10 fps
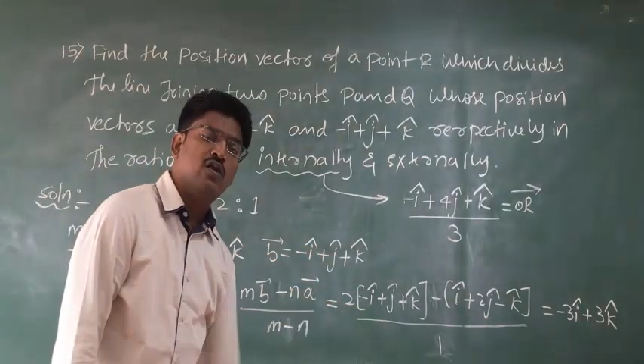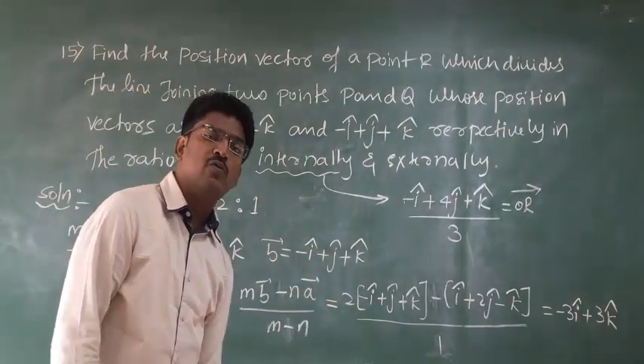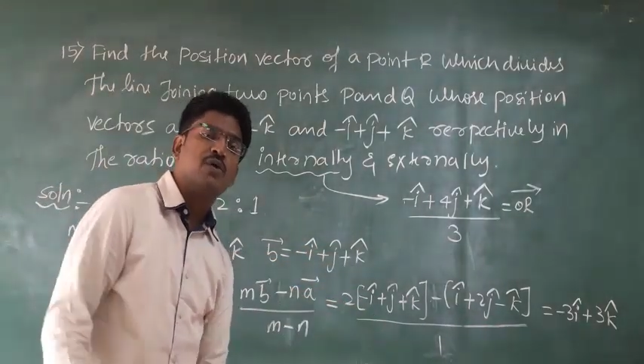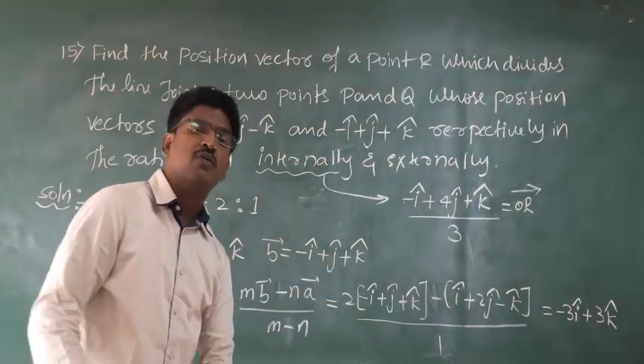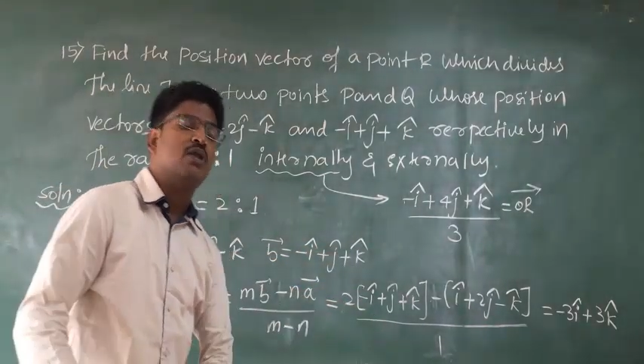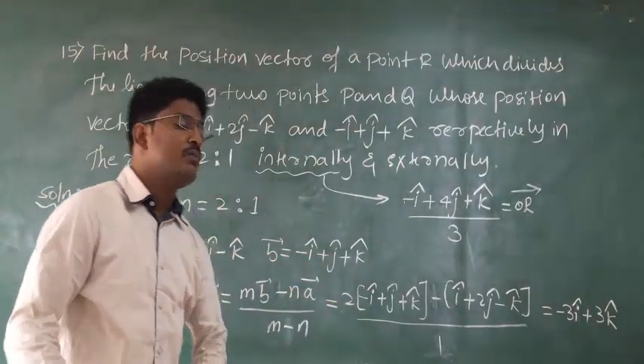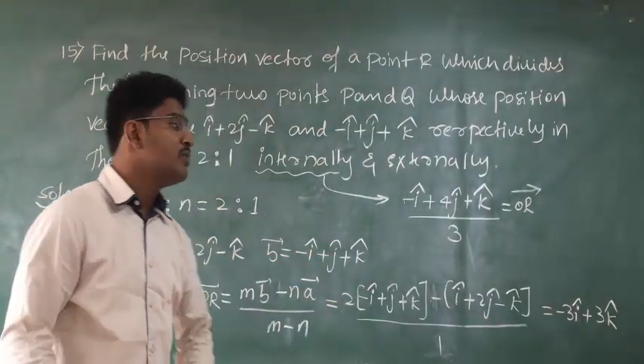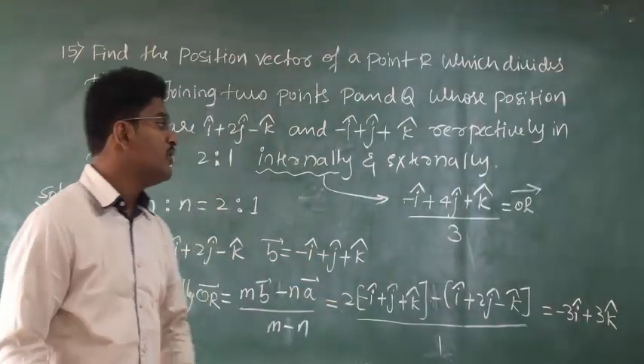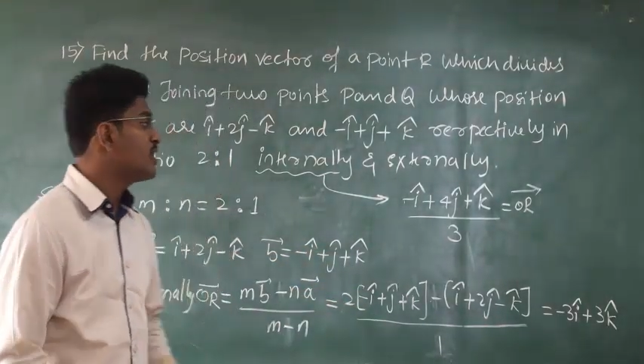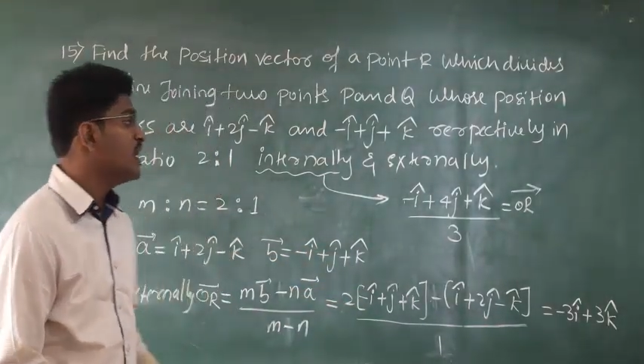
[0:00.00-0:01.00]
No
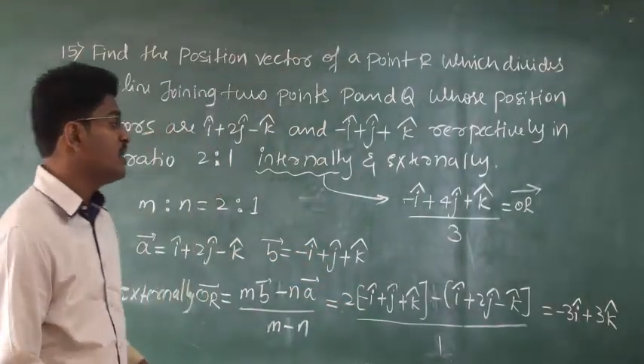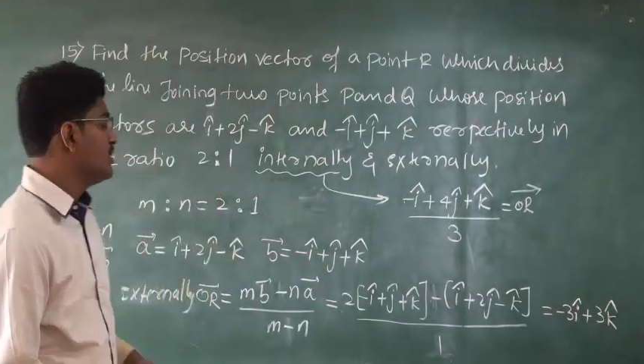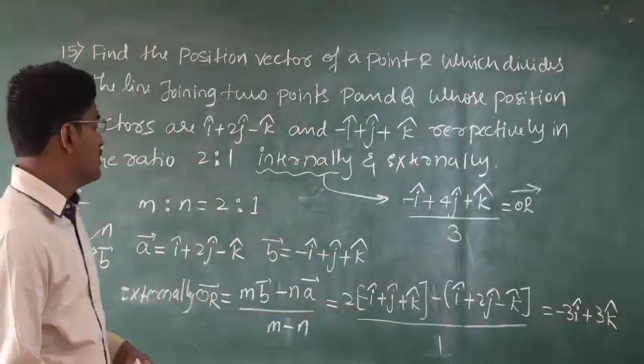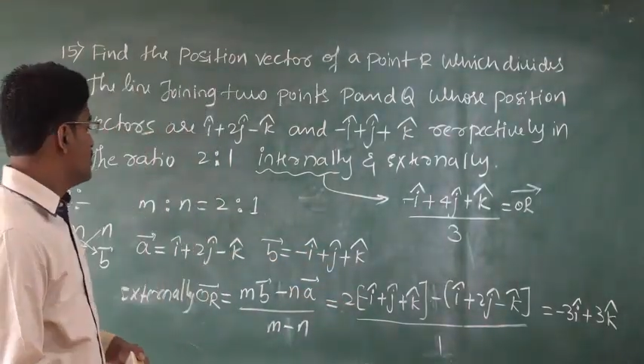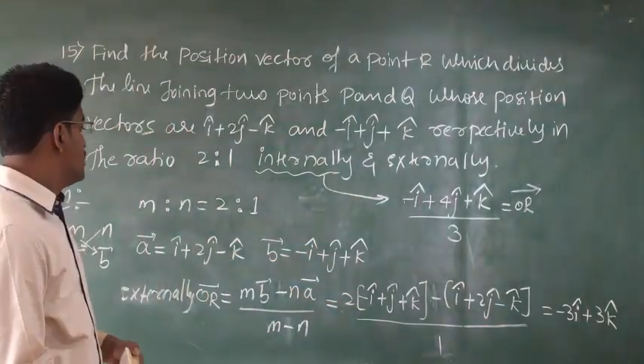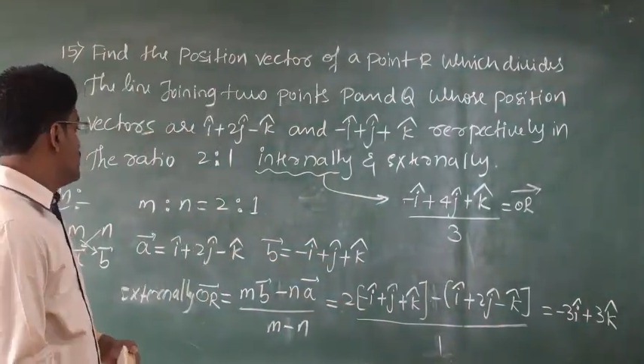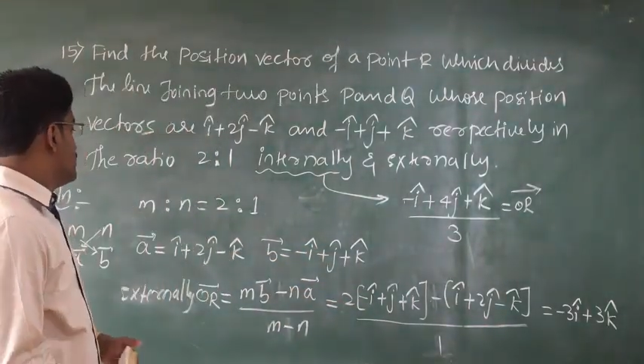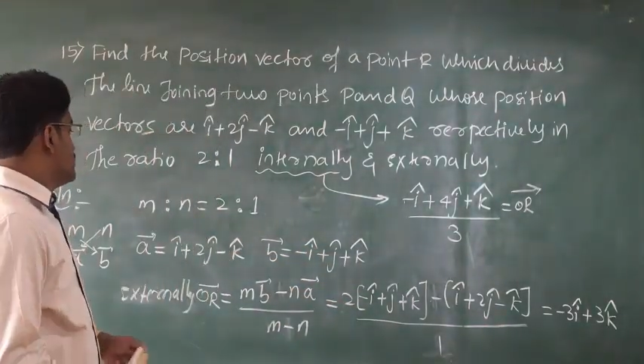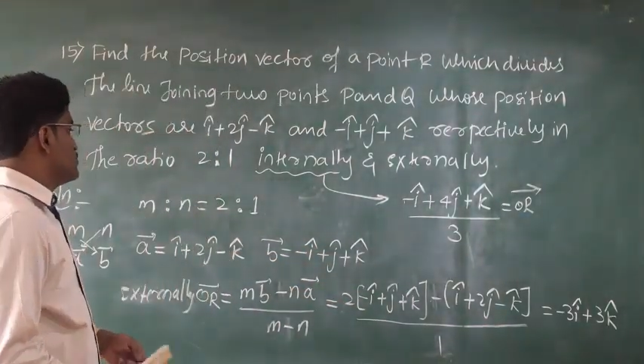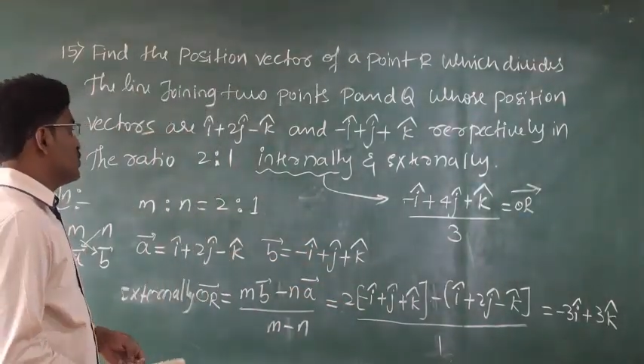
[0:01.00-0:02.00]
problem. Okay.
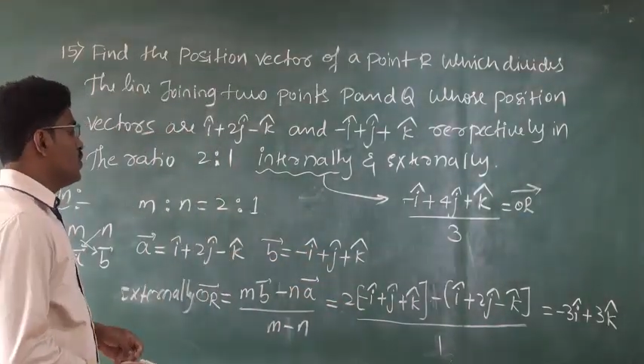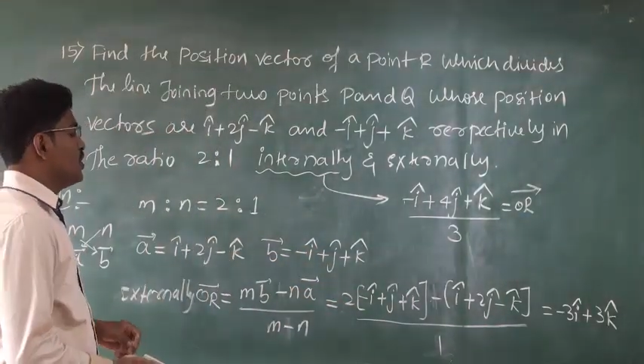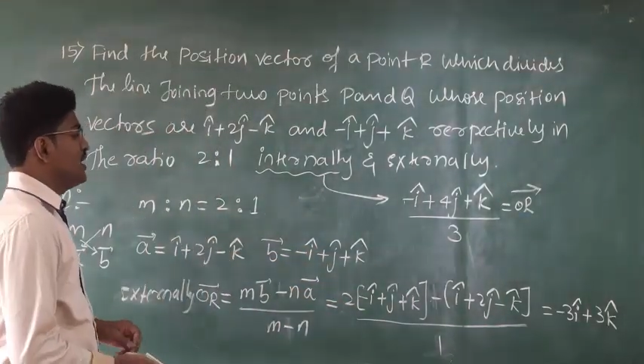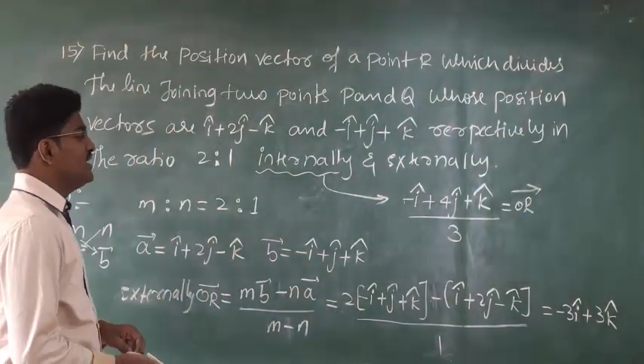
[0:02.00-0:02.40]
So